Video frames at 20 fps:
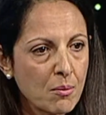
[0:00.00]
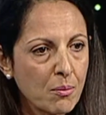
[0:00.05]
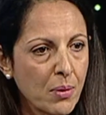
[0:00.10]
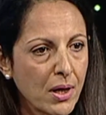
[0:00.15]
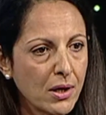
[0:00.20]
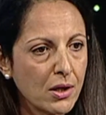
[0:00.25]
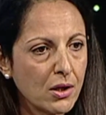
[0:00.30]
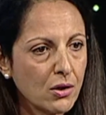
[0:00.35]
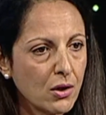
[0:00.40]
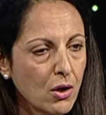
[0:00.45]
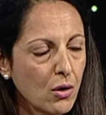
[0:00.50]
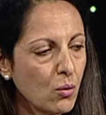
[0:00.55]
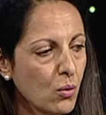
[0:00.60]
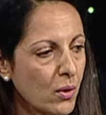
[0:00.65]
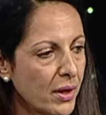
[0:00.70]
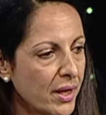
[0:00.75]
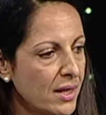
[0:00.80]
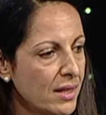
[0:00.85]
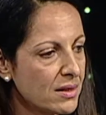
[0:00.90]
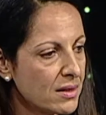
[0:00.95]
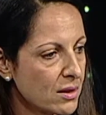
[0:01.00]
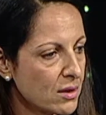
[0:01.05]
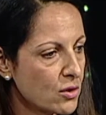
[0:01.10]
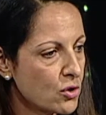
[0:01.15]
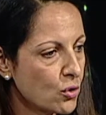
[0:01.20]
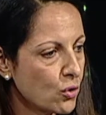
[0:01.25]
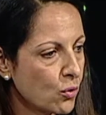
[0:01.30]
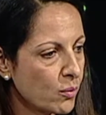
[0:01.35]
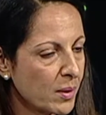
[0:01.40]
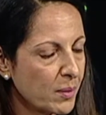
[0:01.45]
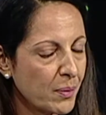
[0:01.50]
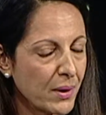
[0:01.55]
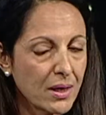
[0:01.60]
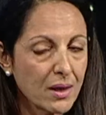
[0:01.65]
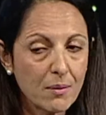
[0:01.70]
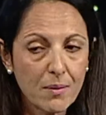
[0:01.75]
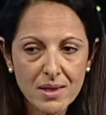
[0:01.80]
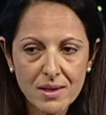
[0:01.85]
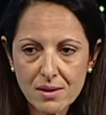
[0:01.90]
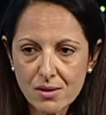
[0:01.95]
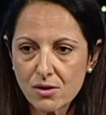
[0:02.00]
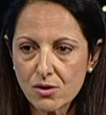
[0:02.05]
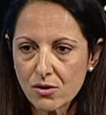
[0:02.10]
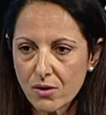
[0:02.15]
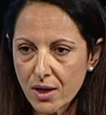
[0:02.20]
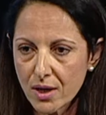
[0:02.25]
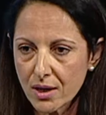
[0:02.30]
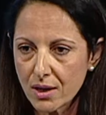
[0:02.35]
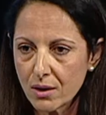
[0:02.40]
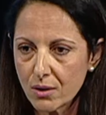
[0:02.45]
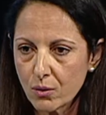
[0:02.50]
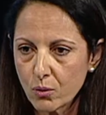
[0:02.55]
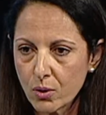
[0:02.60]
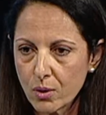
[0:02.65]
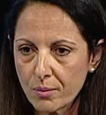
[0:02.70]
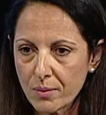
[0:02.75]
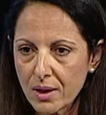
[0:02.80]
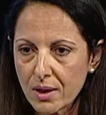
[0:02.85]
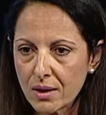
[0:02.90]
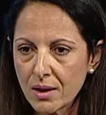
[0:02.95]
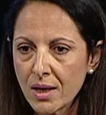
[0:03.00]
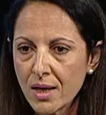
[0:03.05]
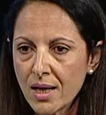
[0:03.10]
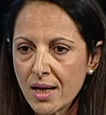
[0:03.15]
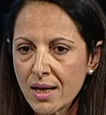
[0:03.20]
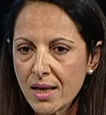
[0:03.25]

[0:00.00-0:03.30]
But you know what he did taught me, being a Mediterranean woman?